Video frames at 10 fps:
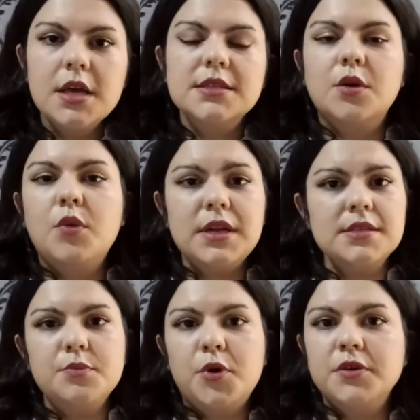So what is
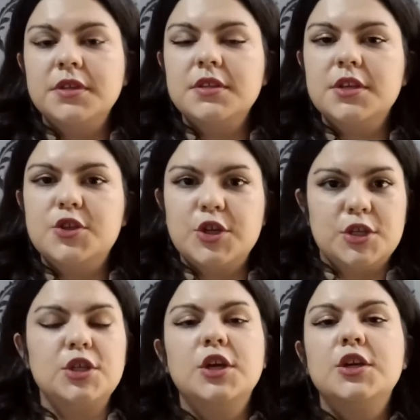important is
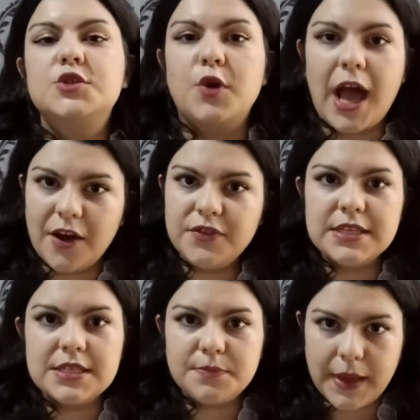just to have
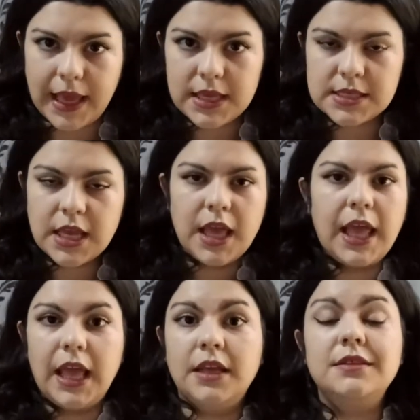this space,
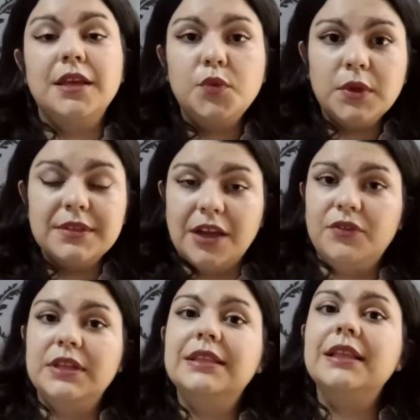and it will
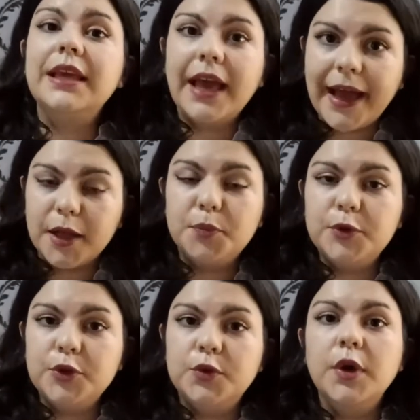definitely help
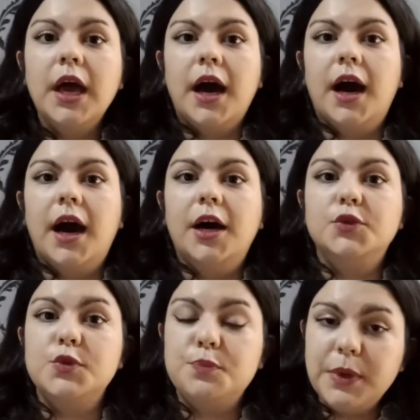you
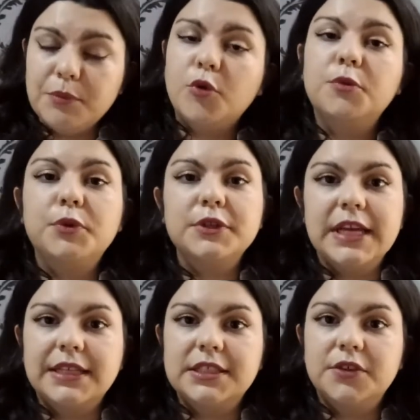to be more
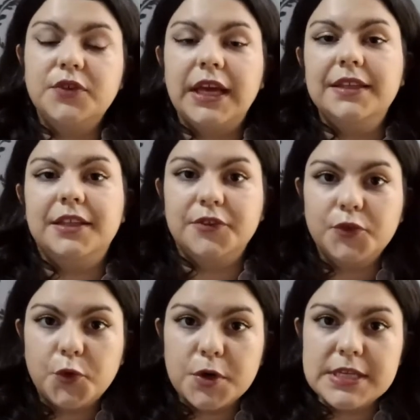productive, and of
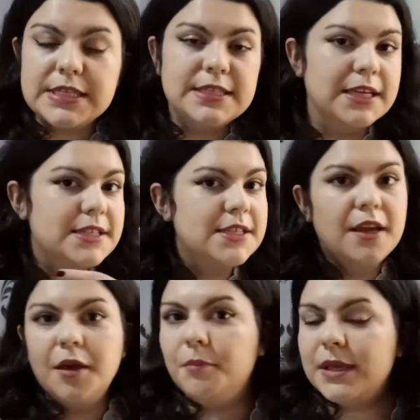course not
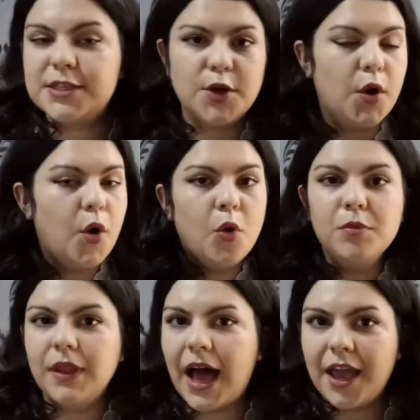mix your
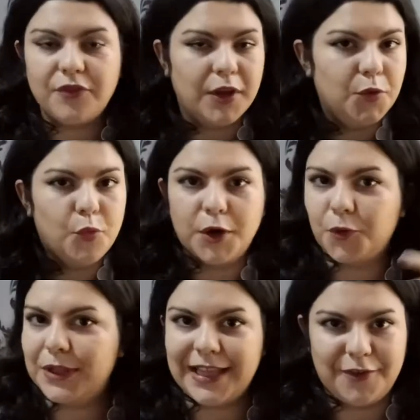home life and work
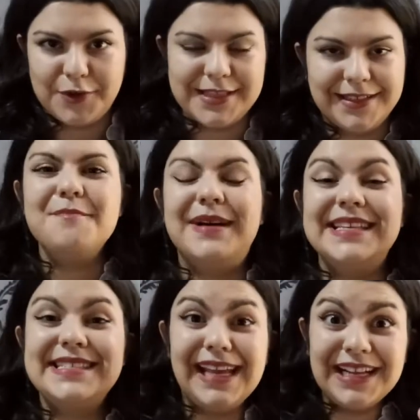with everything. My
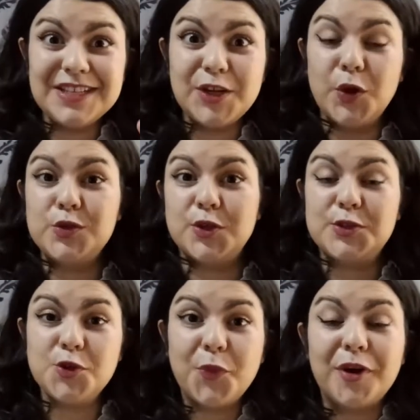second, also
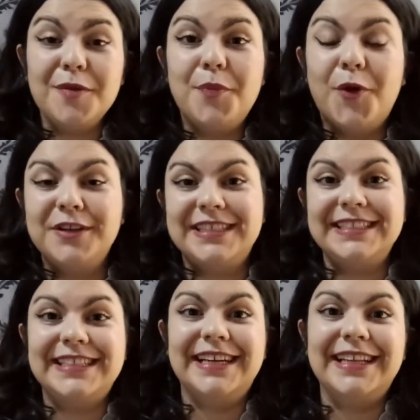super
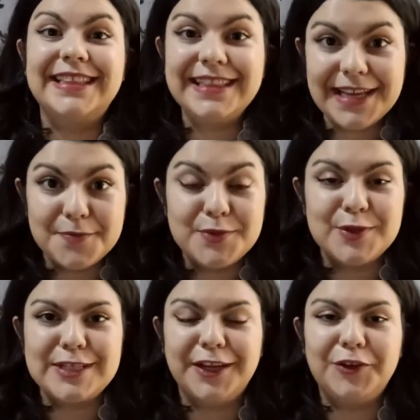important tip to
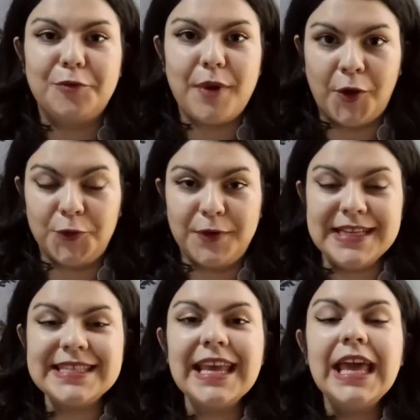set your
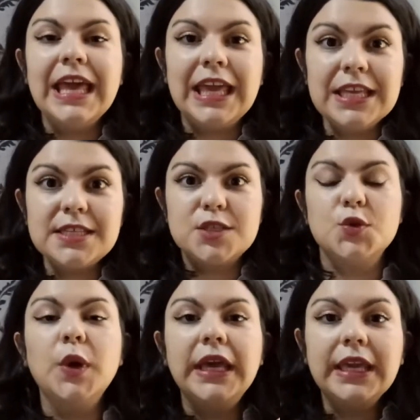boundaries is
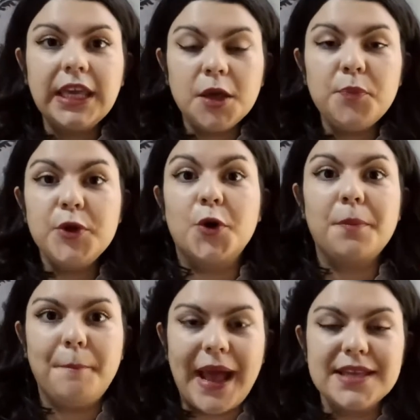to keep your
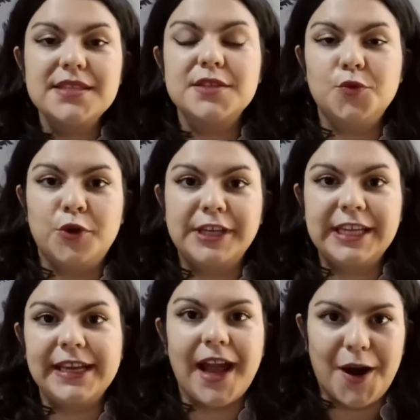best
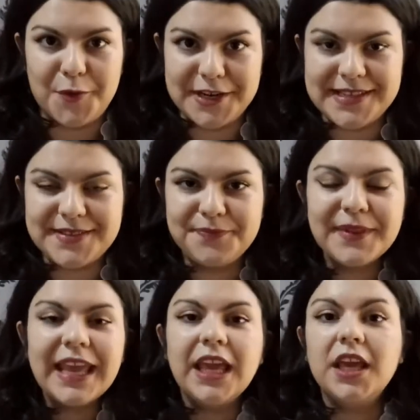working hours.
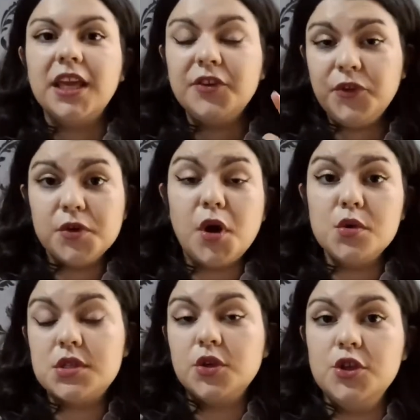If you're
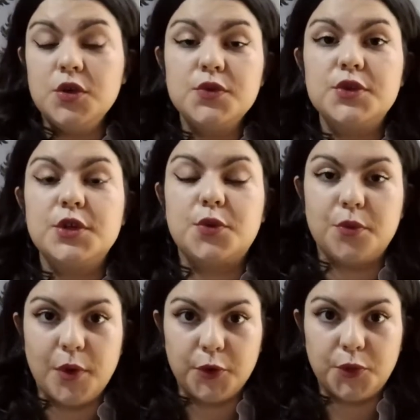also new to the
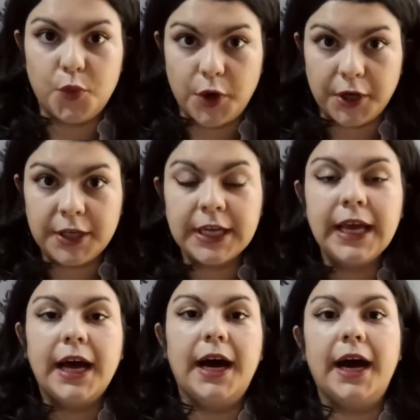remote work,
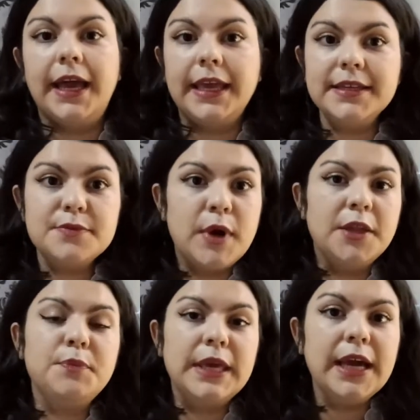it
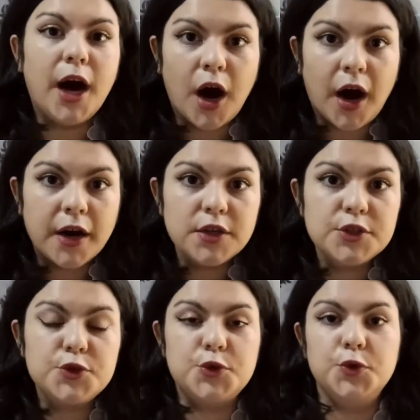might be hard
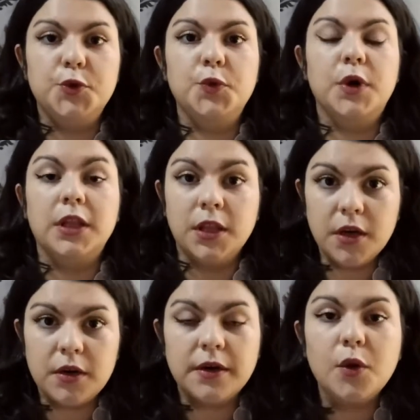to
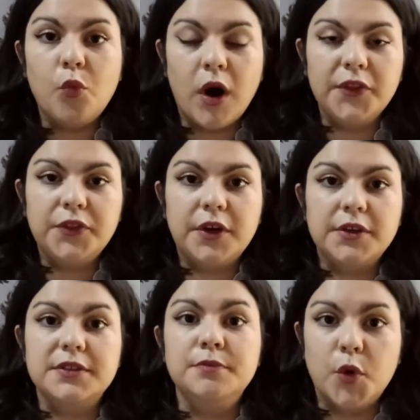learn what are
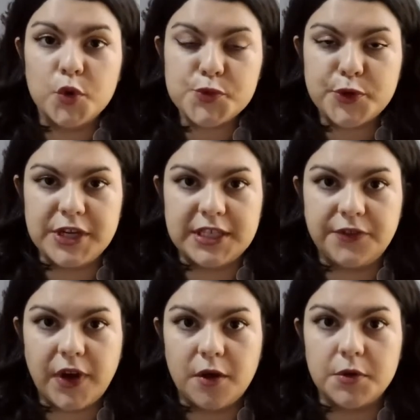the most productive
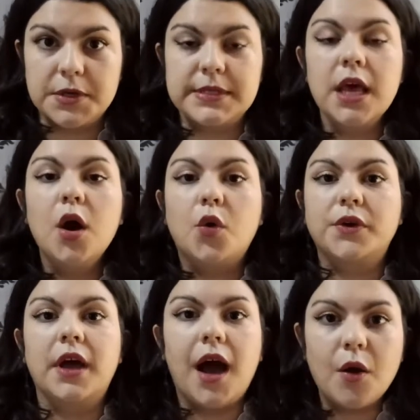hours, or
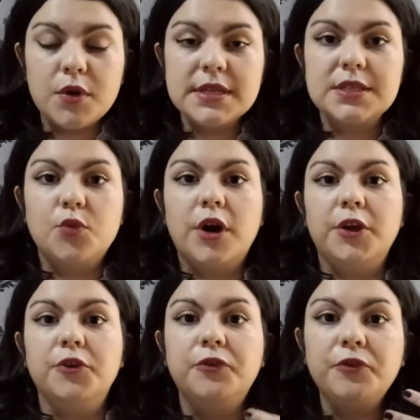the hours where
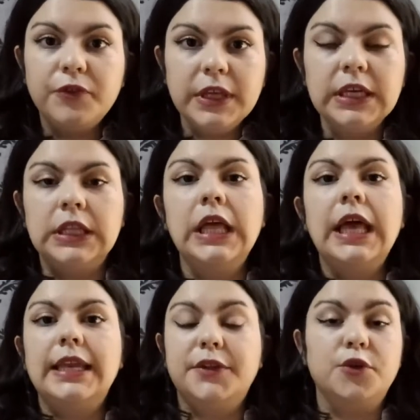you feel
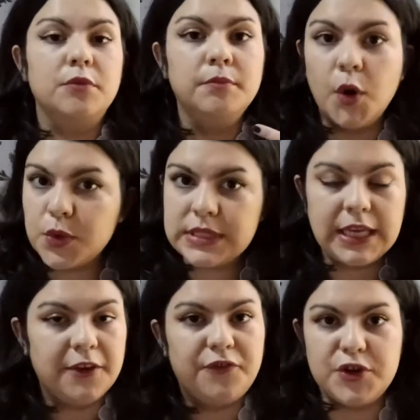that you're mostly
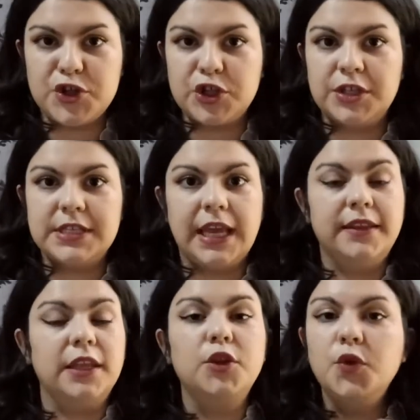efficient and
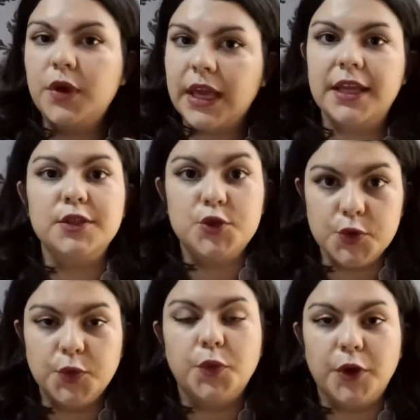that you can
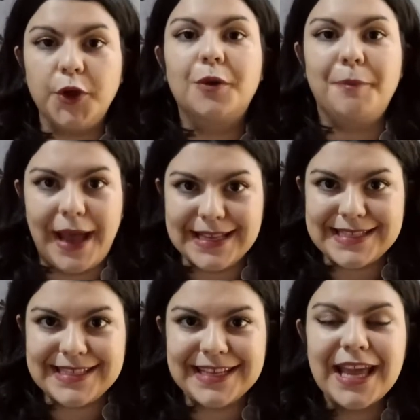do your best.